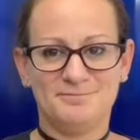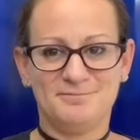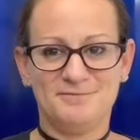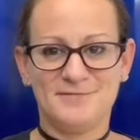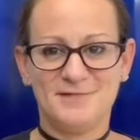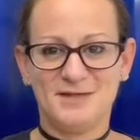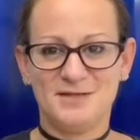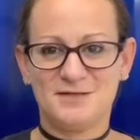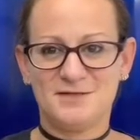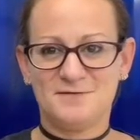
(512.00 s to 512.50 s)

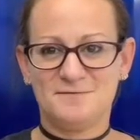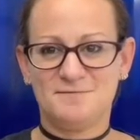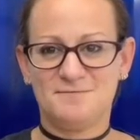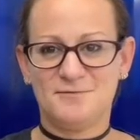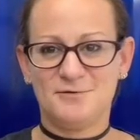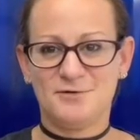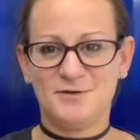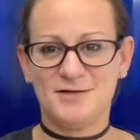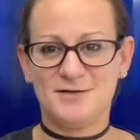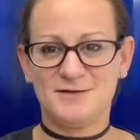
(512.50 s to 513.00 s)
it's
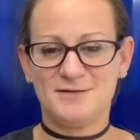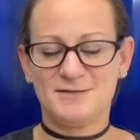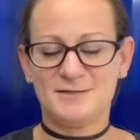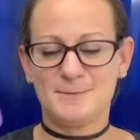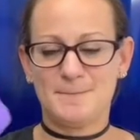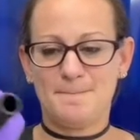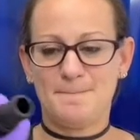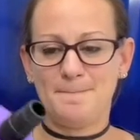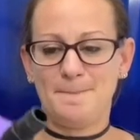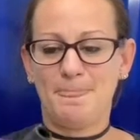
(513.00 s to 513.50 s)
for these,
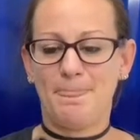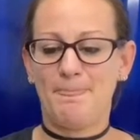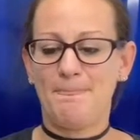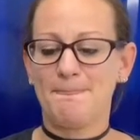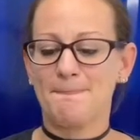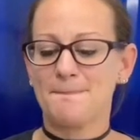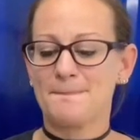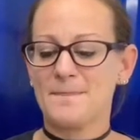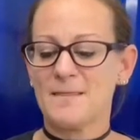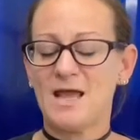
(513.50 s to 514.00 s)

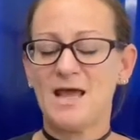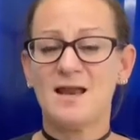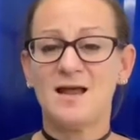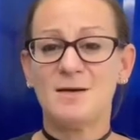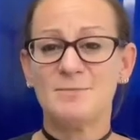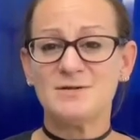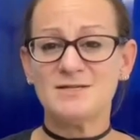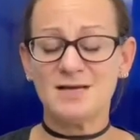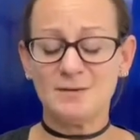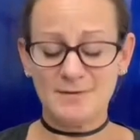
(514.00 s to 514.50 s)
and
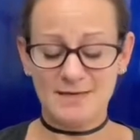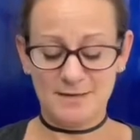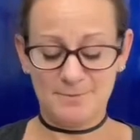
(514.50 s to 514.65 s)
I'm a dummy.